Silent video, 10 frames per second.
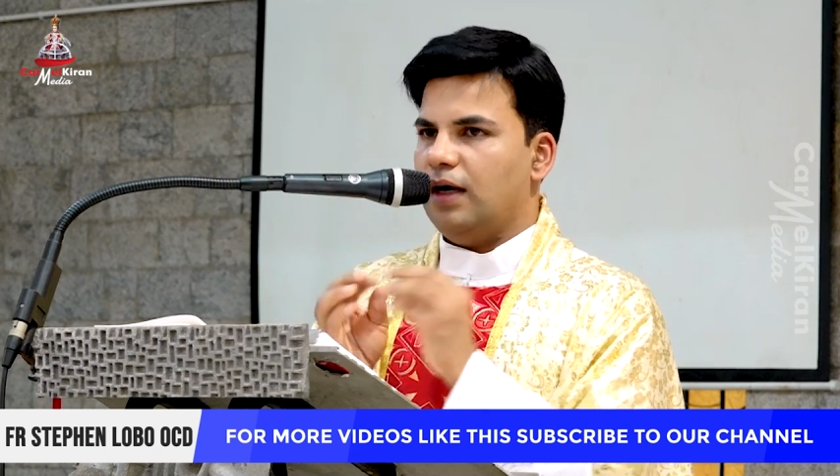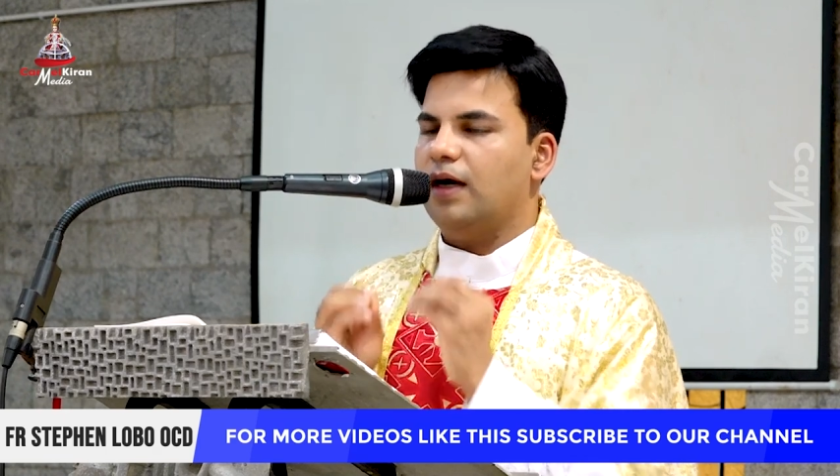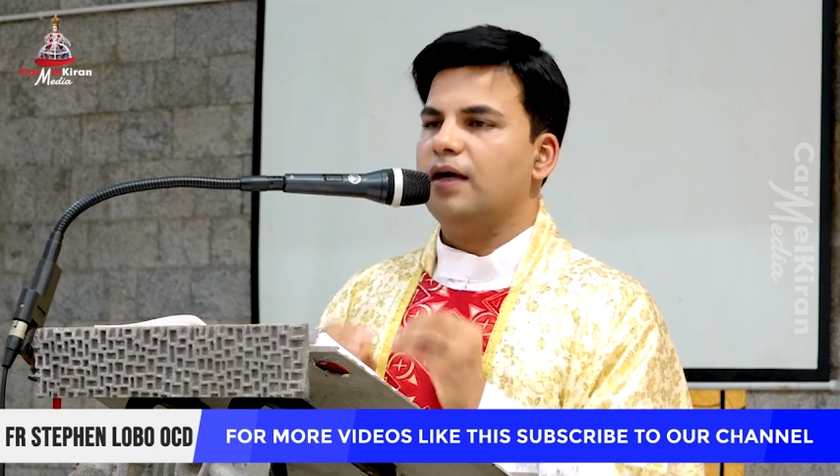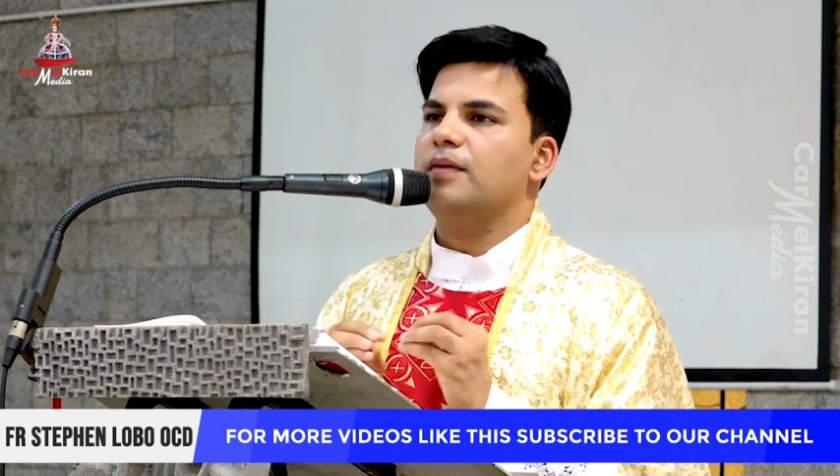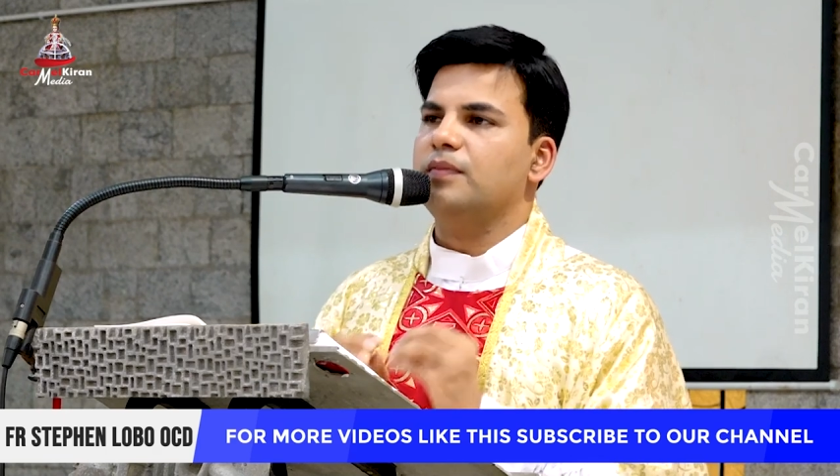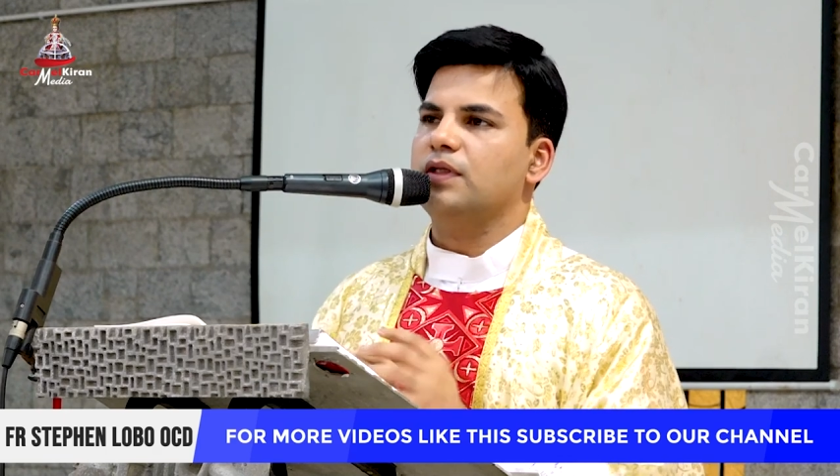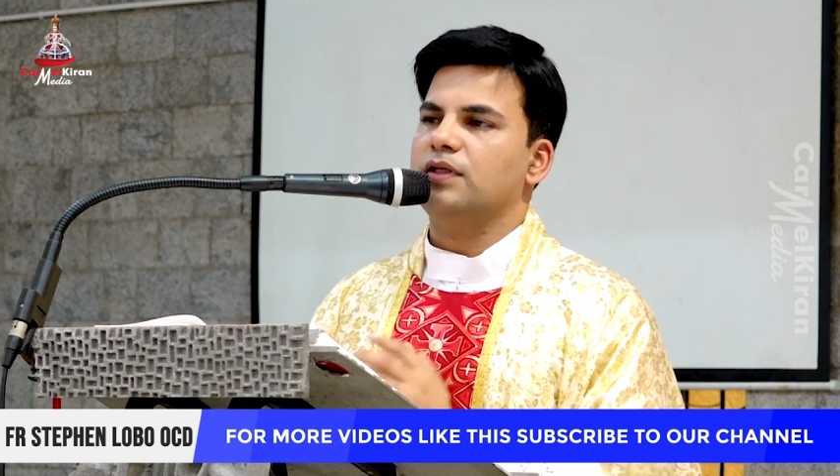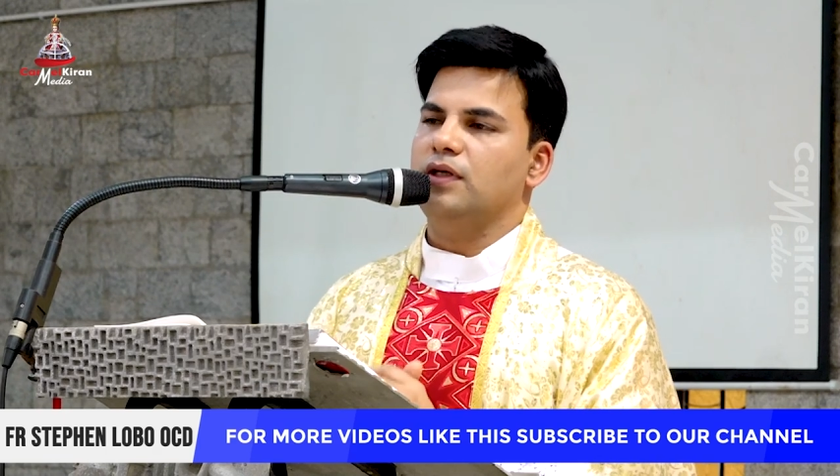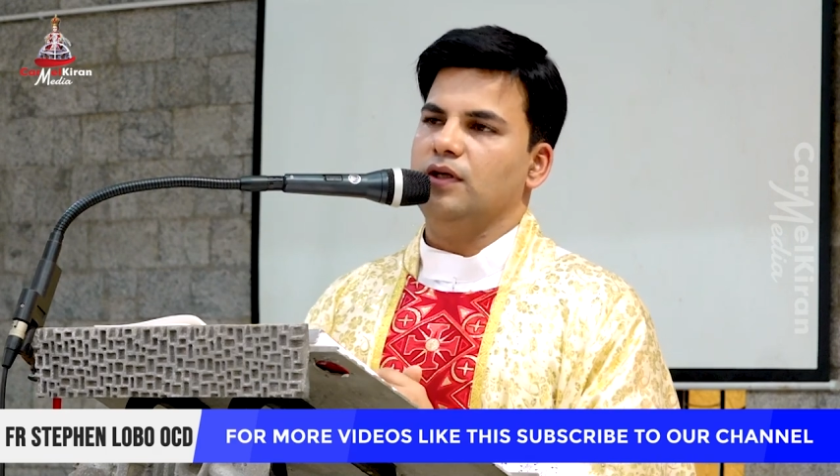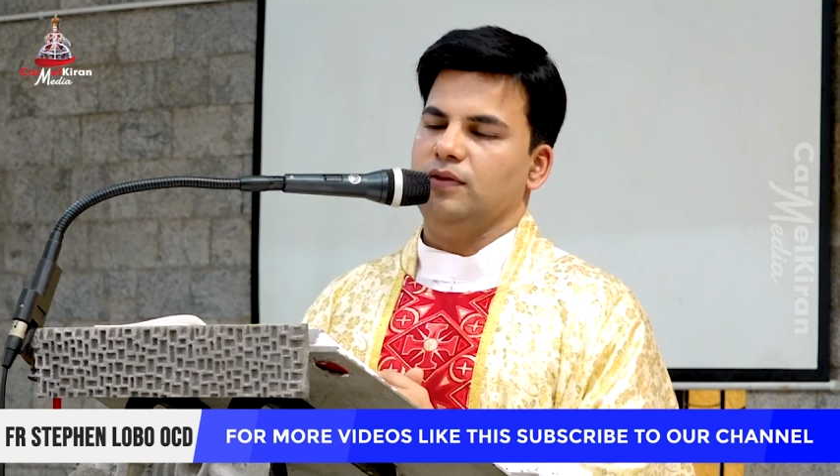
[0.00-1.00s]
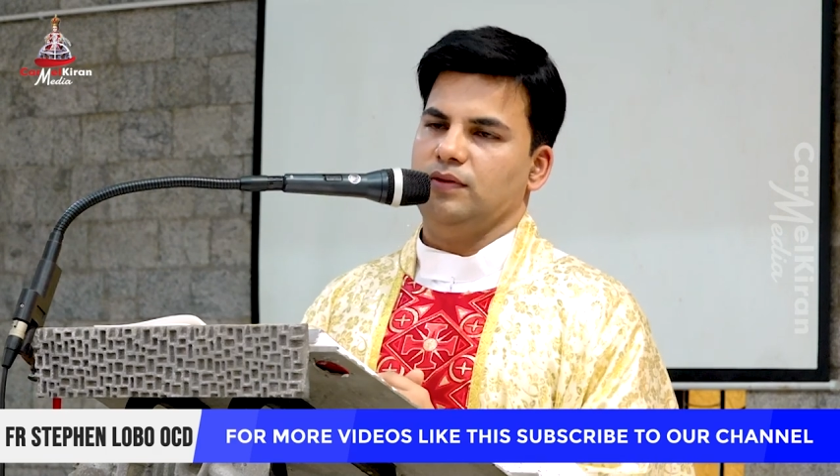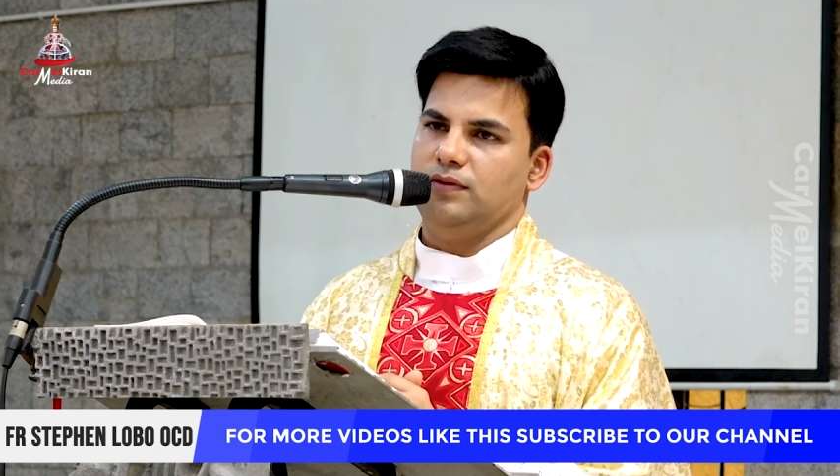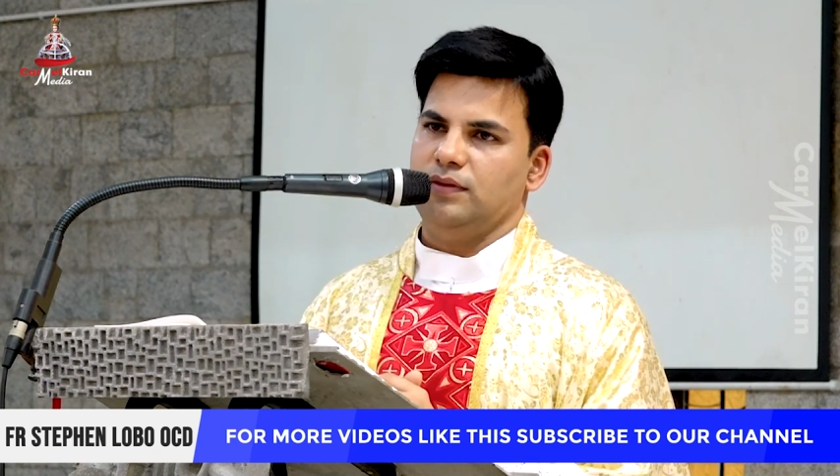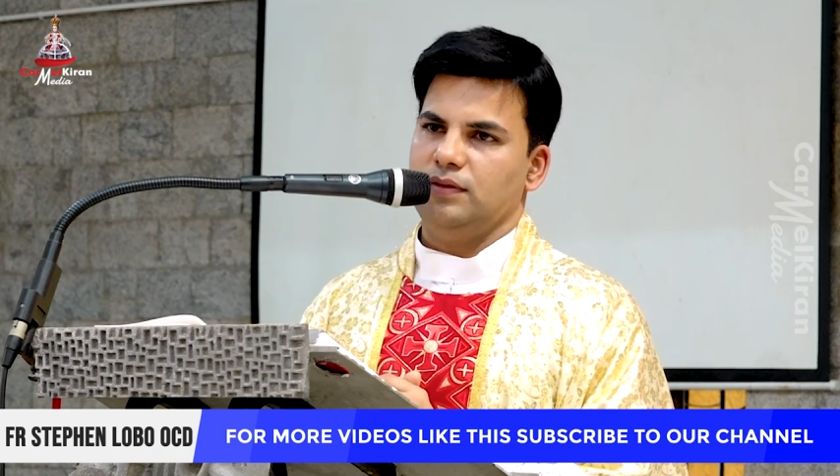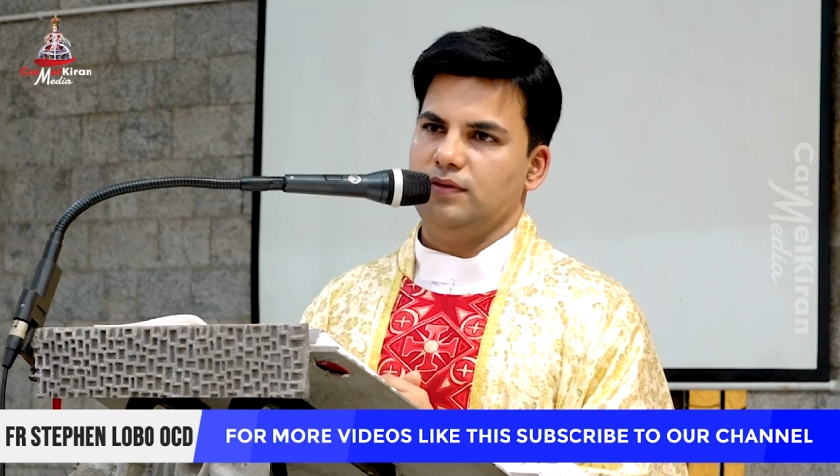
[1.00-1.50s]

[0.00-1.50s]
"I am the cure.